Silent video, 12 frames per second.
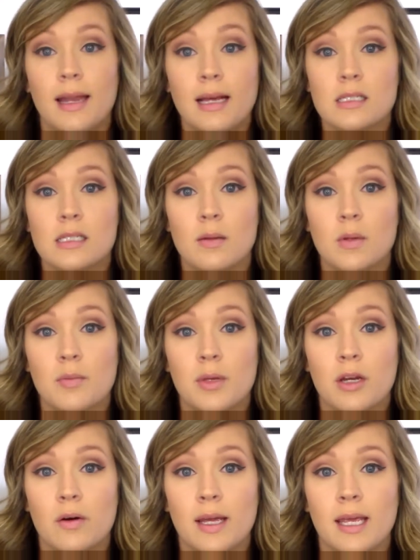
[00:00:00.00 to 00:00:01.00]
Next, I'm going to be
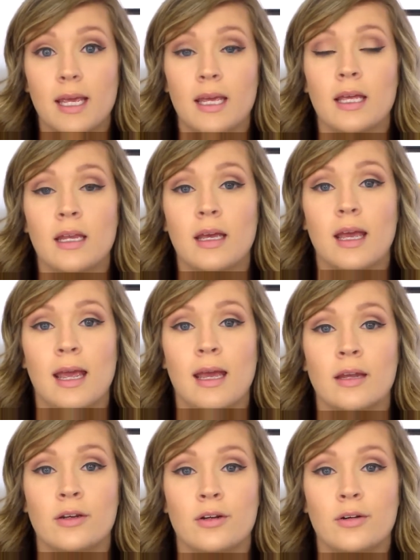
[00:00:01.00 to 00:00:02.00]
going in
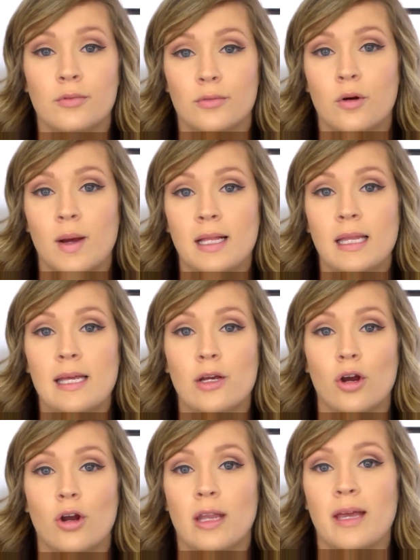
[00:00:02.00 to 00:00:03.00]
and quickly
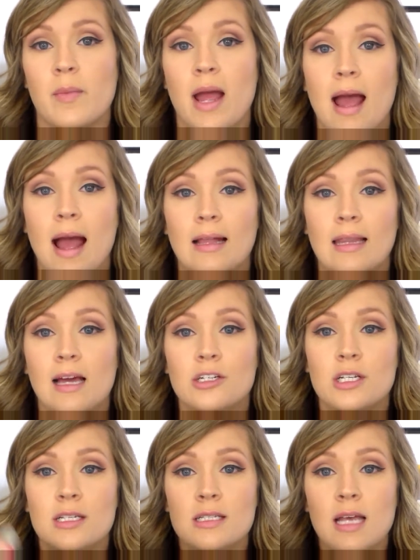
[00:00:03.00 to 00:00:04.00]
curling my
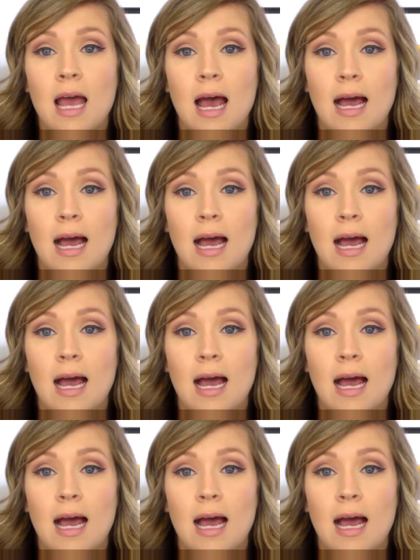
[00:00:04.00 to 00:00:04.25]
eyelashes.